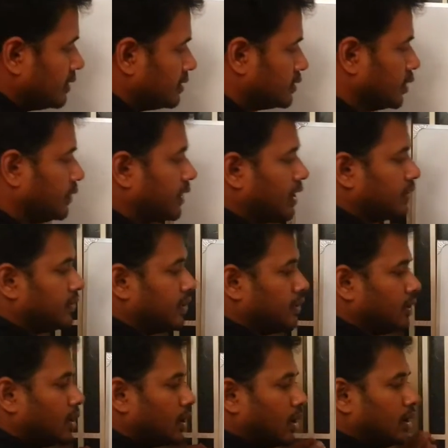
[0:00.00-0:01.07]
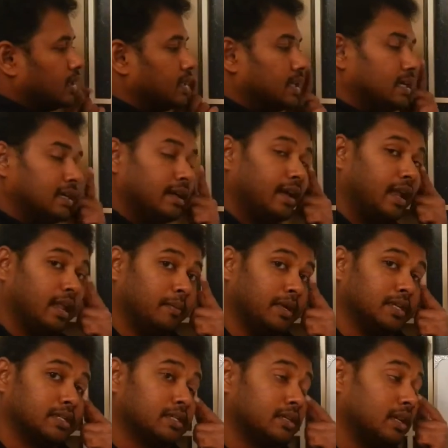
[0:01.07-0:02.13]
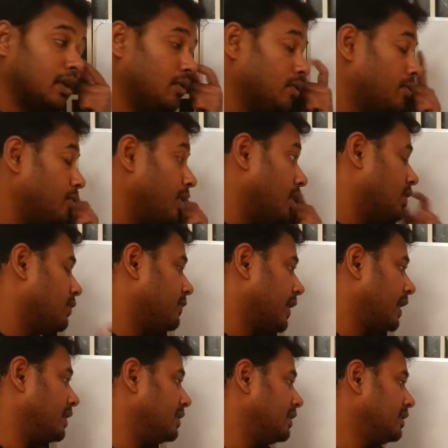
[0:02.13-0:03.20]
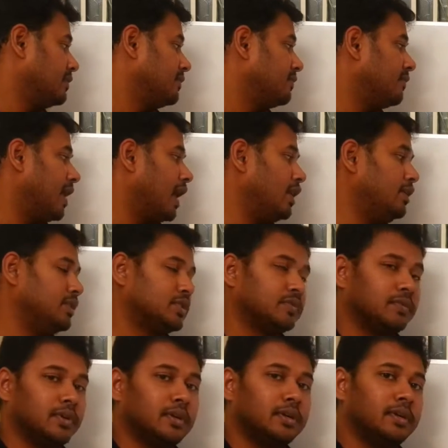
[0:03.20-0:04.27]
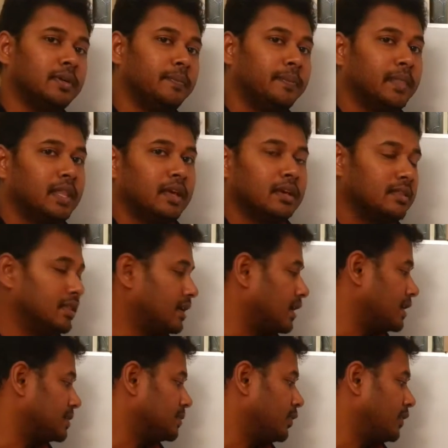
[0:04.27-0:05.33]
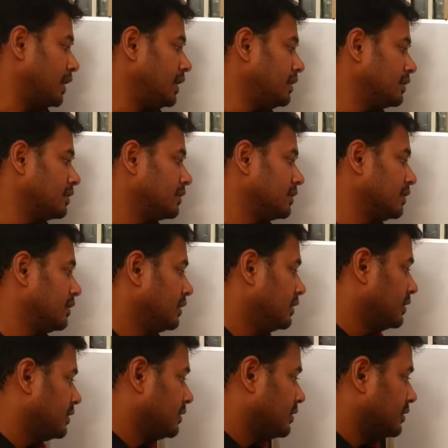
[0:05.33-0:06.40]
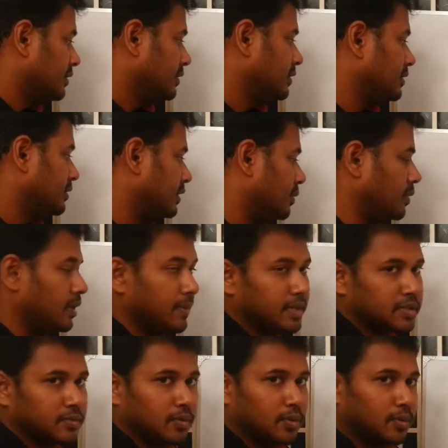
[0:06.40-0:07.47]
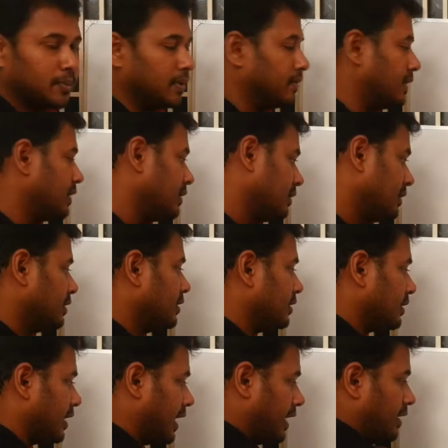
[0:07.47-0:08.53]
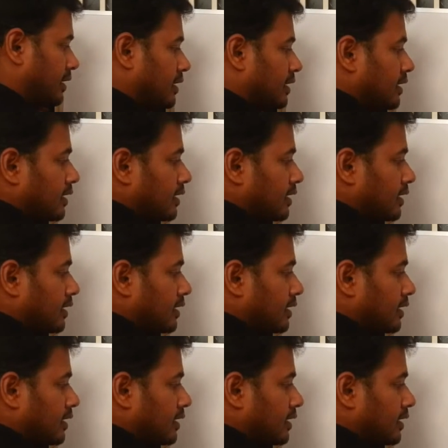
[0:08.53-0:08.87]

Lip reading: So we have found all the elements. Now we have to find the values for the corresponding W base 4 power k.